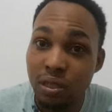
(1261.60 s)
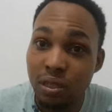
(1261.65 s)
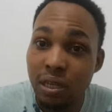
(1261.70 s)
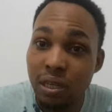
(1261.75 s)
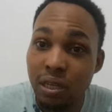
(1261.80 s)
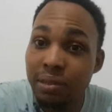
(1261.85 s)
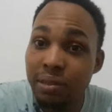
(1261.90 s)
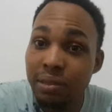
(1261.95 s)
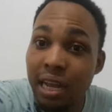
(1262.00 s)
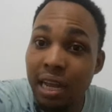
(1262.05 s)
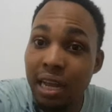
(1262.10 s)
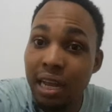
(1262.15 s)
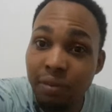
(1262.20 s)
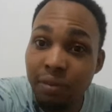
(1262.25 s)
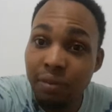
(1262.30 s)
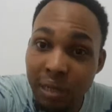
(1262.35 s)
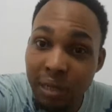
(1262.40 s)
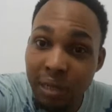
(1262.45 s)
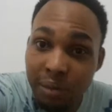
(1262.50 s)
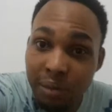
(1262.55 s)
them time to
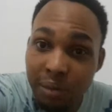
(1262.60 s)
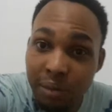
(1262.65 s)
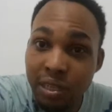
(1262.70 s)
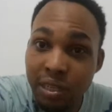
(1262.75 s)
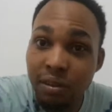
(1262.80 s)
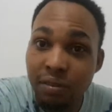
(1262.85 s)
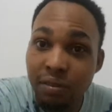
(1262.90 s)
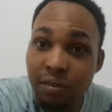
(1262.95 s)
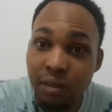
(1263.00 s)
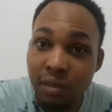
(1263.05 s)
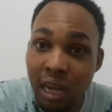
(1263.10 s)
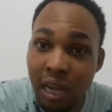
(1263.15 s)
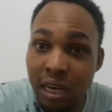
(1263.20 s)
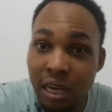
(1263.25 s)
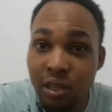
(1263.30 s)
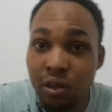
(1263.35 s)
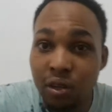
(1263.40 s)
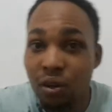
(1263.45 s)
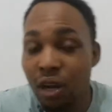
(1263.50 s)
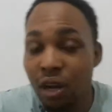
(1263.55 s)
build themselves. Like the
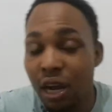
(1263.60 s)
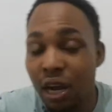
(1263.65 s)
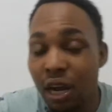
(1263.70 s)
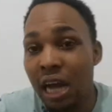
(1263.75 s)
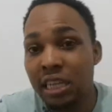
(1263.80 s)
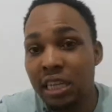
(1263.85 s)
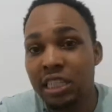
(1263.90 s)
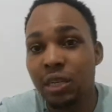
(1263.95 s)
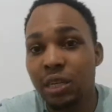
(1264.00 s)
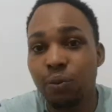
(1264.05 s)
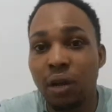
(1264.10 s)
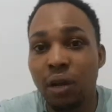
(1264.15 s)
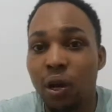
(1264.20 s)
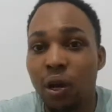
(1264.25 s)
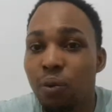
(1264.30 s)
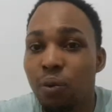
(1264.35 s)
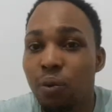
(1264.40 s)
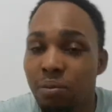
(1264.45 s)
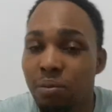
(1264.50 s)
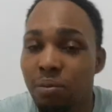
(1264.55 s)
younger artists that we are
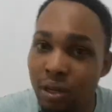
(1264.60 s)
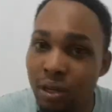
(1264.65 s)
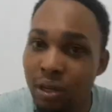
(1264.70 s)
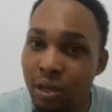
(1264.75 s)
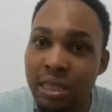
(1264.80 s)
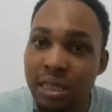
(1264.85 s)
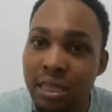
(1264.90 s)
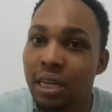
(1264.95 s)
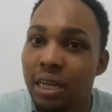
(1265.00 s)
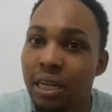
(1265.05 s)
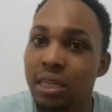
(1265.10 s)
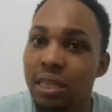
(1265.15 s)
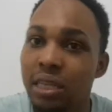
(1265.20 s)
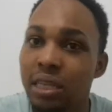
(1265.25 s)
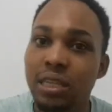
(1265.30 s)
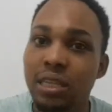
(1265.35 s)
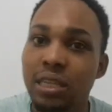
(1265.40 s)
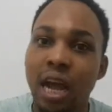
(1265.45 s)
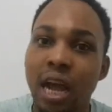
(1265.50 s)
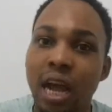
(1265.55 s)
come up now, Intense,
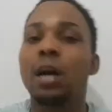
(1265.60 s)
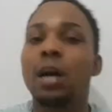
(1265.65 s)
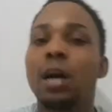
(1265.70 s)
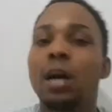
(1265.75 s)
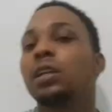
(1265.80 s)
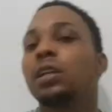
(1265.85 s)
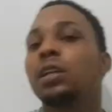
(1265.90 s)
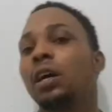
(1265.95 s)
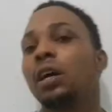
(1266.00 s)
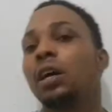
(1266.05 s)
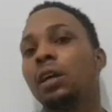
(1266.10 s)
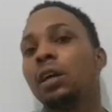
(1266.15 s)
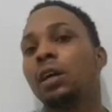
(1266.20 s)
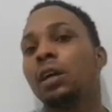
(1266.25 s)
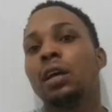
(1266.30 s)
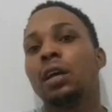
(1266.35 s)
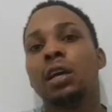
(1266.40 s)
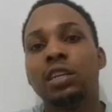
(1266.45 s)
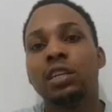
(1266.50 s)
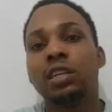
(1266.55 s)
Iwata,
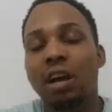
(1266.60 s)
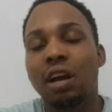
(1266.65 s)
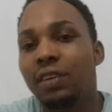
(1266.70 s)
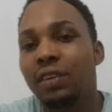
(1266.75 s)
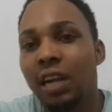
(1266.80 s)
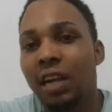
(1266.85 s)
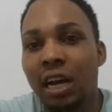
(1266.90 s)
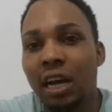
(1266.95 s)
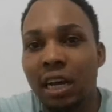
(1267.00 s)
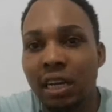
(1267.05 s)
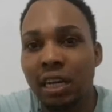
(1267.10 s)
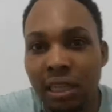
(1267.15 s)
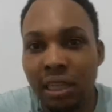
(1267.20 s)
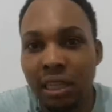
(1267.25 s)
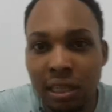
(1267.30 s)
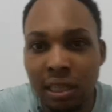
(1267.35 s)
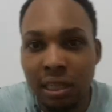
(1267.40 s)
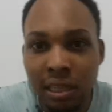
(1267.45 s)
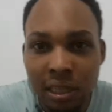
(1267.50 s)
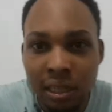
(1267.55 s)
Javelani,
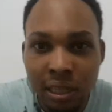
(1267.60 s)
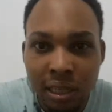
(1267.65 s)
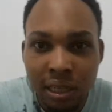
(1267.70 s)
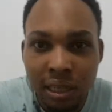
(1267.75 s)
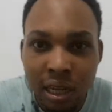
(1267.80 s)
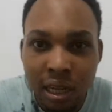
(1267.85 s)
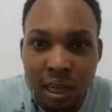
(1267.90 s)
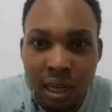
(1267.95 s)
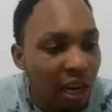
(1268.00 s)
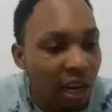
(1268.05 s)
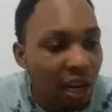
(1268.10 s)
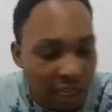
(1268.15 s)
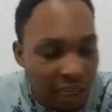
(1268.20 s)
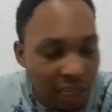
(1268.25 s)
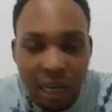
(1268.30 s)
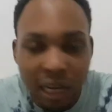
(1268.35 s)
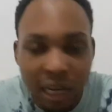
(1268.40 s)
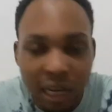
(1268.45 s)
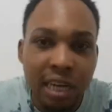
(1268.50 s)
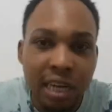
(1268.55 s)
Chronic
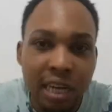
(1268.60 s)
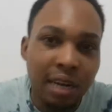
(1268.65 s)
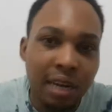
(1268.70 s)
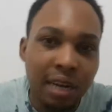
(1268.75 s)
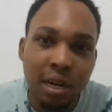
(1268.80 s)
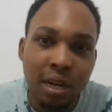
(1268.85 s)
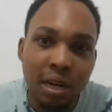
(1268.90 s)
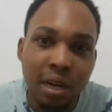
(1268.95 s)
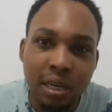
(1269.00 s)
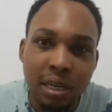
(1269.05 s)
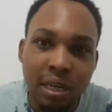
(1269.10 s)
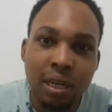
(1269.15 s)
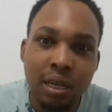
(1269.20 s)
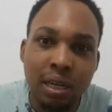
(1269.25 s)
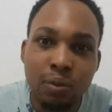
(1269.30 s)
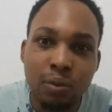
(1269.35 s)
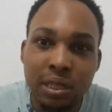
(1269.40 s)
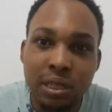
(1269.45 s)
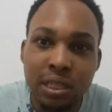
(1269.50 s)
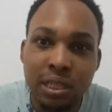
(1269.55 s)
Land, there, man, there.
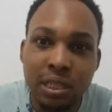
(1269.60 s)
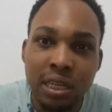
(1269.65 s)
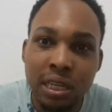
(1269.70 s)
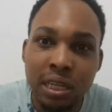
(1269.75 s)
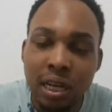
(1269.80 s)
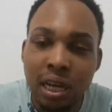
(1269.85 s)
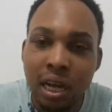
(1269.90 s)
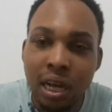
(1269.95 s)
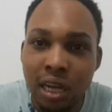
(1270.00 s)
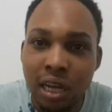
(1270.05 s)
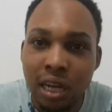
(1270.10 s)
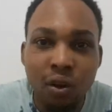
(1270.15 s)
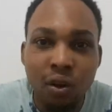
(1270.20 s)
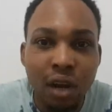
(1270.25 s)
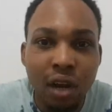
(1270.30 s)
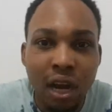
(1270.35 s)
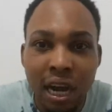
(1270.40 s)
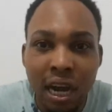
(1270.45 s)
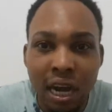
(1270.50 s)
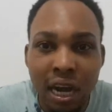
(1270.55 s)
We see a young
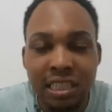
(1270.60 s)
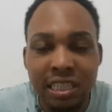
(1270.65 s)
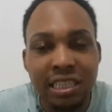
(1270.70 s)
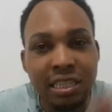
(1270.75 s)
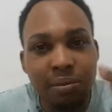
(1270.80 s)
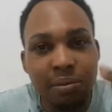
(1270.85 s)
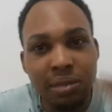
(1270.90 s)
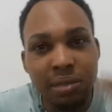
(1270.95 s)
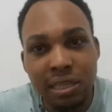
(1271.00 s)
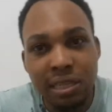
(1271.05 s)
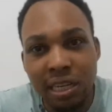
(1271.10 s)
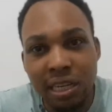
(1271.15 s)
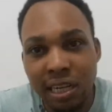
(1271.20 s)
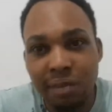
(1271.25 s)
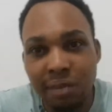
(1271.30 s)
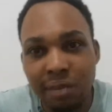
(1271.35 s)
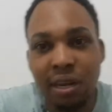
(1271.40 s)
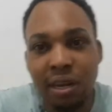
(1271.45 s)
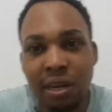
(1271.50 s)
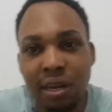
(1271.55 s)
artist named Skilly
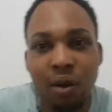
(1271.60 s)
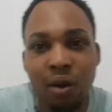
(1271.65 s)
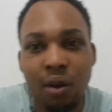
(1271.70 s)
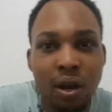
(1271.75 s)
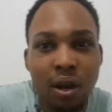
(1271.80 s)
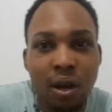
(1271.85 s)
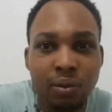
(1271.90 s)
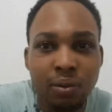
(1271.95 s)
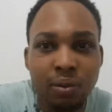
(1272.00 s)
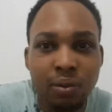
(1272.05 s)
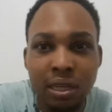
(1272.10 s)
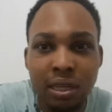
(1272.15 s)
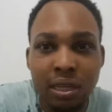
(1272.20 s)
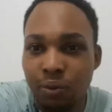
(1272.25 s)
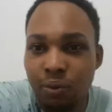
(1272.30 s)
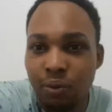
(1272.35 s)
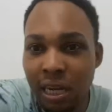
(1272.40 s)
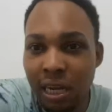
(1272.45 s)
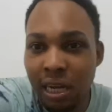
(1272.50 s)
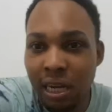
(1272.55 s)
Bang go on
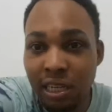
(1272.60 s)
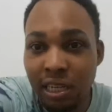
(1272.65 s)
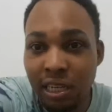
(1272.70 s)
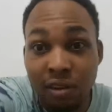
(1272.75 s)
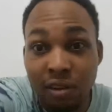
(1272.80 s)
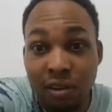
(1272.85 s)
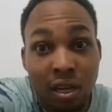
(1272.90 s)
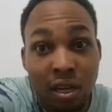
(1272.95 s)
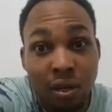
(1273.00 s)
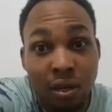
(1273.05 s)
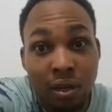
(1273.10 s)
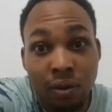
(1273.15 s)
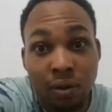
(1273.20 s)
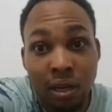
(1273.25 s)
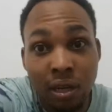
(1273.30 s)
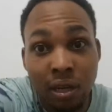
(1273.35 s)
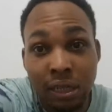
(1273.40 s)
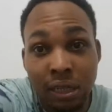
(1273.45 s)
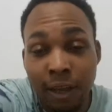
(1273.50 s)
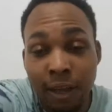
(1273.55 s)
with a thing right now, and